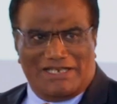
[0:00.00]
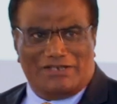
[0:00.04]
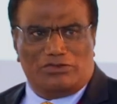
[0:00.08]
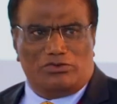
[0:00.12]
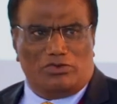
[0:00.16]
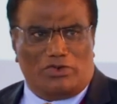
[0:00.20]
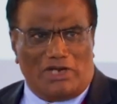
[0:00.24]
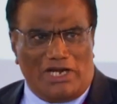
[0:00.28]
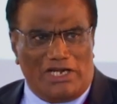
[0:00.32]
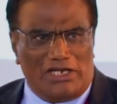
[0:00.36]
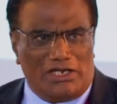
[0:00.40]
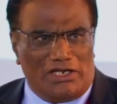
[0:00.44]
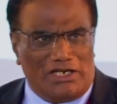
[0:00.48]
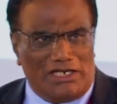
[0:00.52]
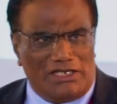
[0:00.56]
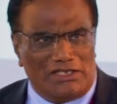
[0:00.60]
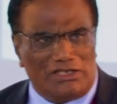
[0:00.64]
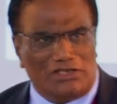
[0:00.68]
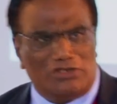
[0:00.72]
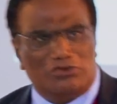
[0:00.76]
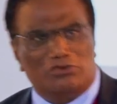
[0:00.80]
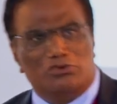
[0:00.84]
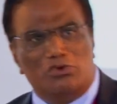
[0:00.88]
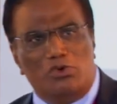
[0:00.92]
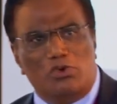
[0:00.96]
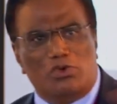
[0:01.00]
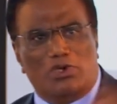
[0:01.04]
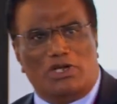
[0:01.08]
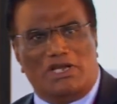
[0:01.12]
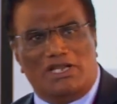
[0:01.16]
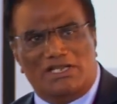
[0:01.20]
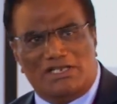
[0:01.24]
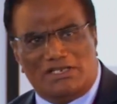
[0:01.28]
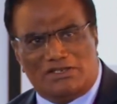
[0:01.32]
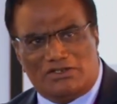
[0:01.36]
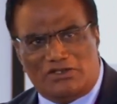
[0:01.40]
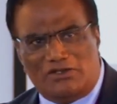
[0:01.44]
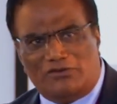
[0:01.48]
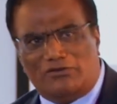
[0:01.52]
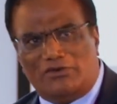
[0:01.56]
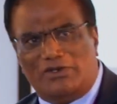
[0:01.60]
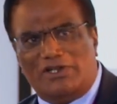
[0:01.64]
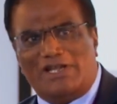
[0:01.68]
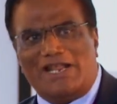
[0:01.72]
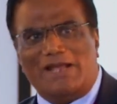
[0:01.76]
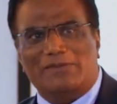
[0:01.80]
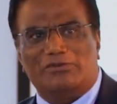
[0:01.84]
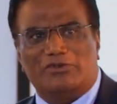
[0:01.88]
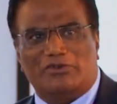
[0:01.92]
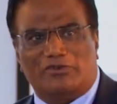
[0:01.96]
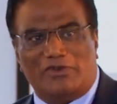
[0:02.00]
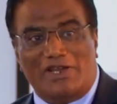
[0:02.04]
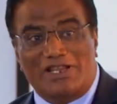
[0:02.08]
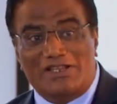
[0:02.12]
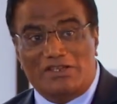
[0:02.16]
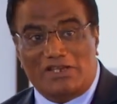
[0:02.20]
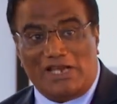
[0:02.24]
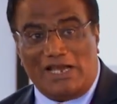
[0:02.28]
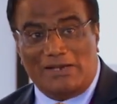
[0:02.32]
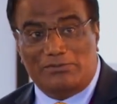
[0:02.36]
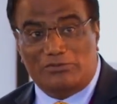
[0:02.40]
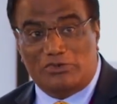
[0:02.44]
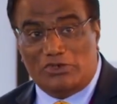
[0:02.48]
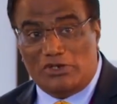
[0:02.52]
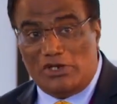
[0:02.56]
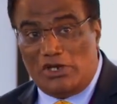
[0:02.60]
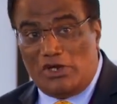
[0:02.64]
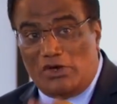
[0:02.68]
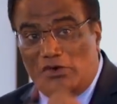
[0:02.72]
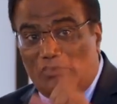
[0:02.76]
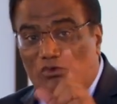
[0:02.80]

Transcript: exokitinases, gluconases, different types of enzymes,